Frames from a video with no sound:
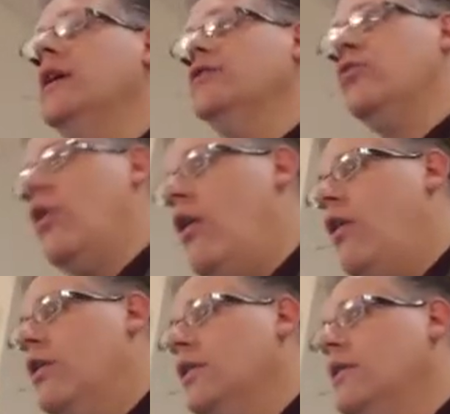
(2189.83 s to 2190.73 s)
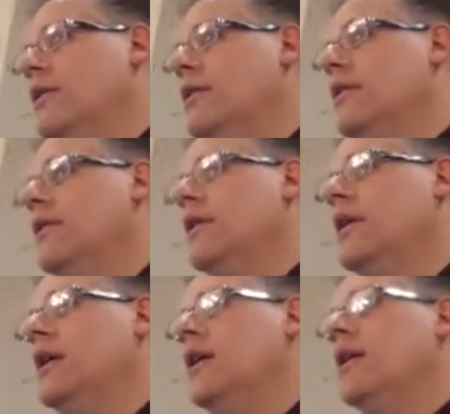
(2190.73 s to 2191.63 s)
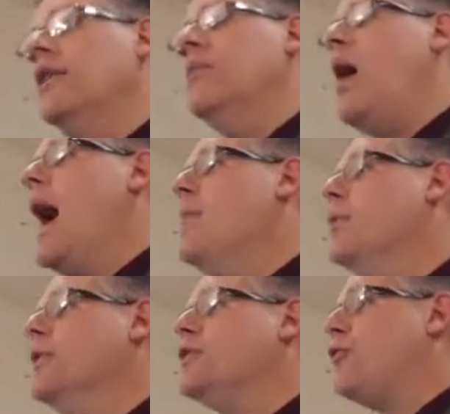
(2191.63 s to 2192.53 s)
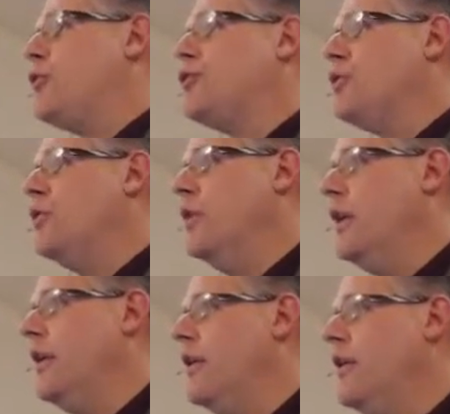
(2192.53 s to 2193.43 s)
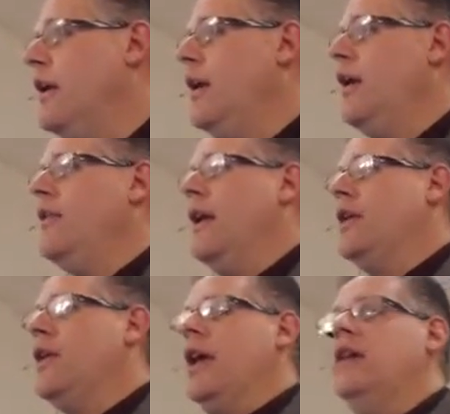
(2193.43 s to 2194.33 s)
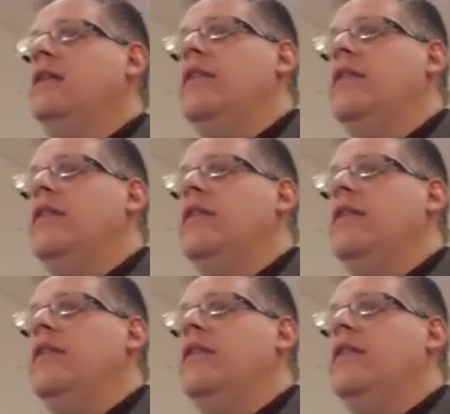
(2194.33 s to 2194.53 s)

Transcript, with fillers: is wrong. The Bible is crystal clear that, a,